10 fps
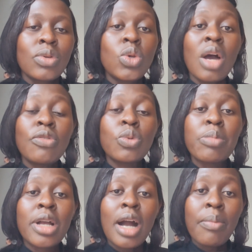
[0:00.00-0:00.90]
You have
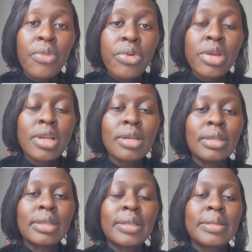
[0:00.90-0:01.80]
to become
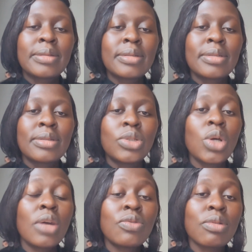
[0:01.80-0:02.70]
real.
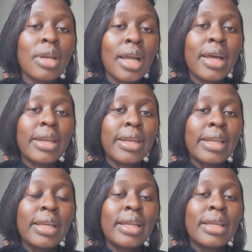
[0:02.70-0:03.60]
You have to learn.
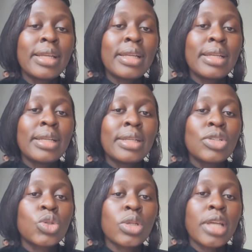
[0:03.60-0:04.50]

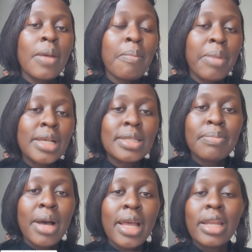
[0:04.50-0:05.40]
So time
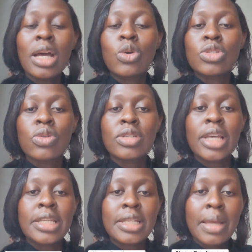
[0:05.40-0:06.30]
passed by, and I was
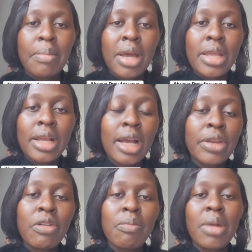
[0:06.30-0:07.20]
not getting a
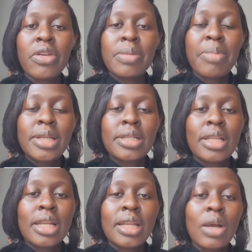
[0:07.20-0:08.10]
kind of marriage
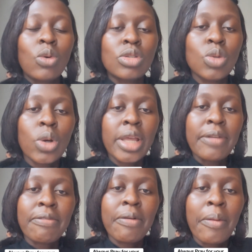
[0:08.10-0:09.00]
partner that I was
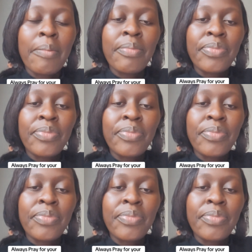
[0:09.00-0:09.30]
longing for.